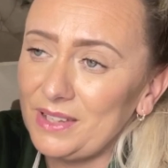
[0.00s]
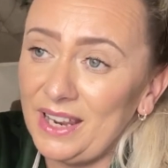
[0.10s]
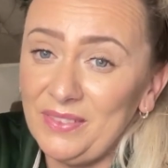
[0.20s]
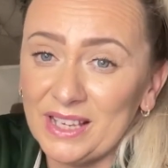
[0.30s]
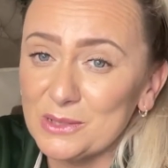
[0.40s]

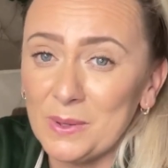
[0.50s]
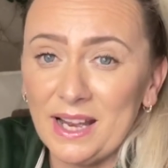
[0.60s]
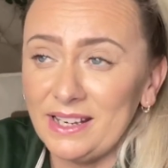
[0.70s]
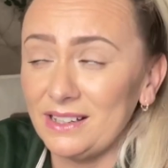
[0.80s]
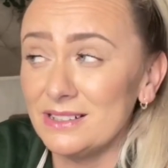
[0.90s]
And that's
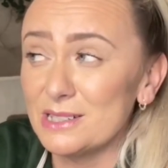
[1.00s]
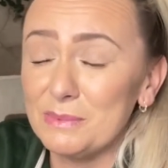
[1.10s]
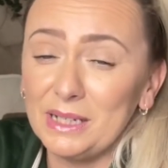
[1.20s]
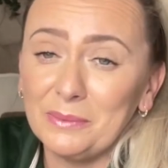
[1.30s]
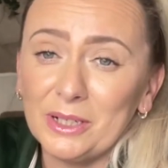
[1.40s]
why I can
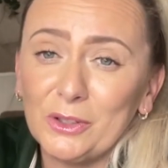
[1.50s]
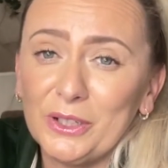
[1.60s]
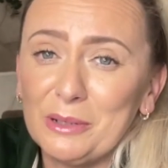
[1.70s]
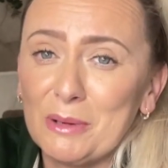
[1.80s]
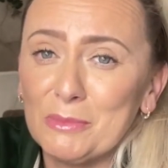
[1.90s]
smell it when I go
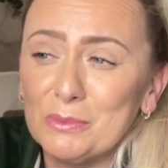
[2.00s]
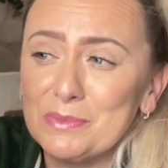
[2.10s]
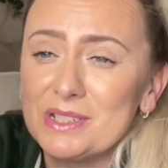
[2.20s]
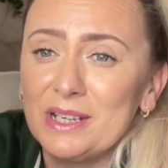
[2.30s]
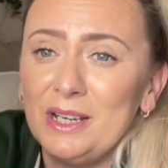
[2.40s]
into my
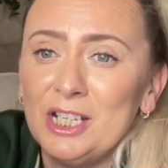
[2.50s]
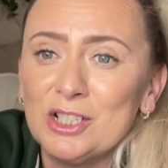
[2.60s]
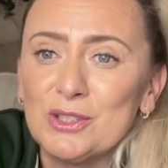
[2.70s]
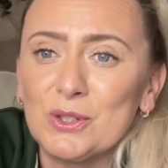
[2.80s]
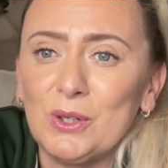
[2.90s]
mum's.
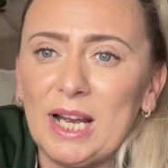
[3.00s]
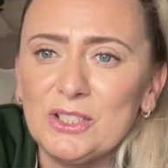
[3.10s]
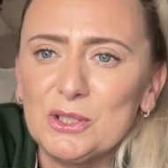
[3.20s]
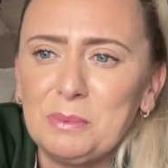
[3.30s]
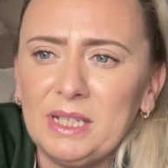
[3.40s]
So I
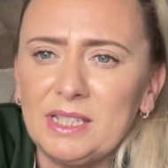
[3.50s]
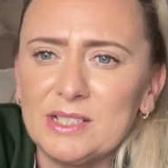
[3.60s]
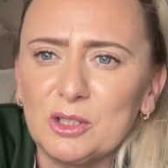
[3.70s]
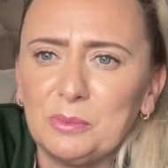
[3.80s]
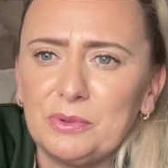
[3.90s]
just picked this
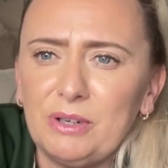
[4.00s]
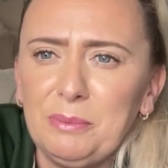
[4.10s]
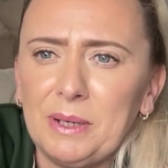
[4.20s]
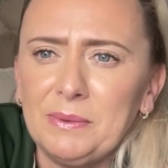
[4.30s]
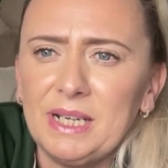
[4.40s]
up,
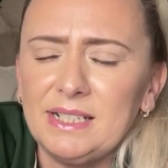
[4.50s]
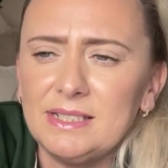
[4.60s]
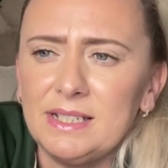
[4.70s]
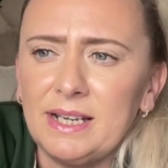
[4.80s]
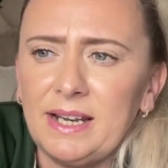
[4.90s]
£3.99,
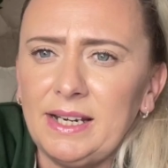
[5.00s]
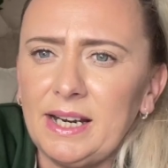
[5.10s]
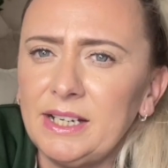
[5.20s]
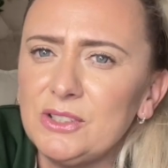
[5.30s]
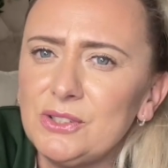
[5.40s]

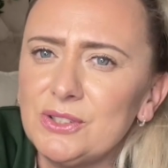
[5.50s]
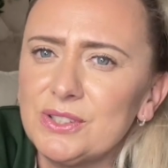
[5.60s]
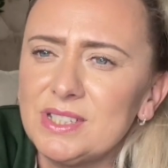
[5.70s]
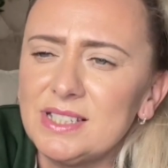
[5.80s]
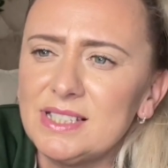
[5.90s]
and it's
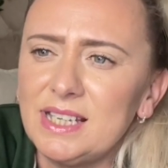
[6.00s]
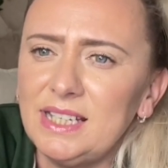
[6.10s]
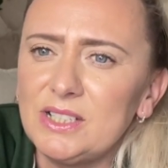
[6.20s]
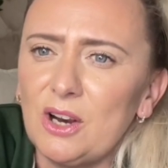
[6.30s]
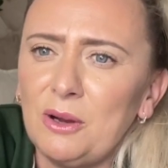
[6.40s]
just to
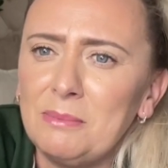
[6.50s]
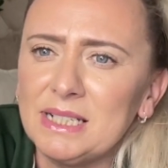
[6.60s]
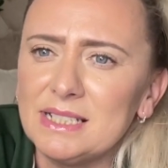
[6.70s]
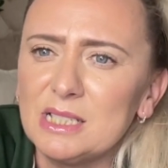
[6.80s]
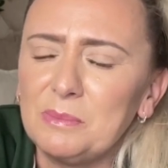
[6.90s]
sit on my
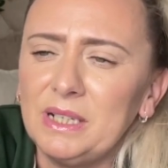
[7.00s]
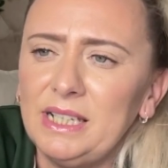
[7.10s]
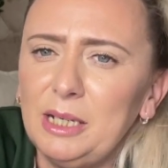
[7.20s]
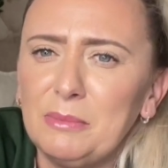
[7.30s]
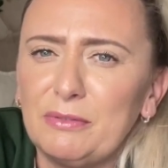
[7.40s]
display
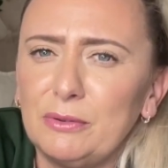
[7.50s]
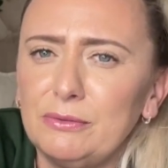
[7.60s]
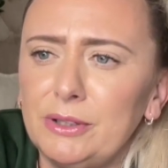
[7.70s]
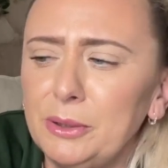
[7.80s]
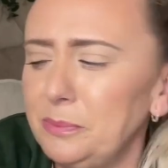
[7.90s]
in my front
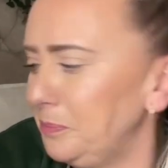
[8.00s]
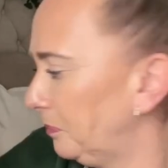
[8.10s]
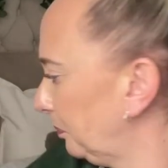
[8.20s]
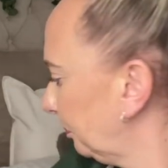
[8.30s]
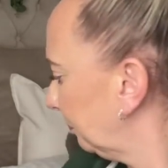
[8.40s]

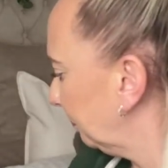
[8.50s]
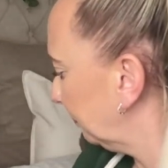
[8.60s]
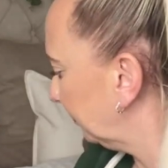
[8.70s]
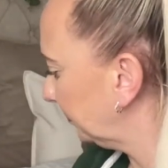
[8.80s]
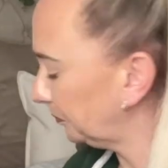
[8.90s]

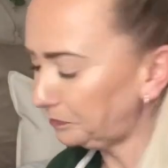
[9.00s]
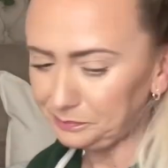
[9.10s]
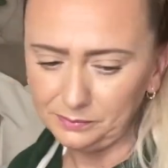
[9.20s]
room.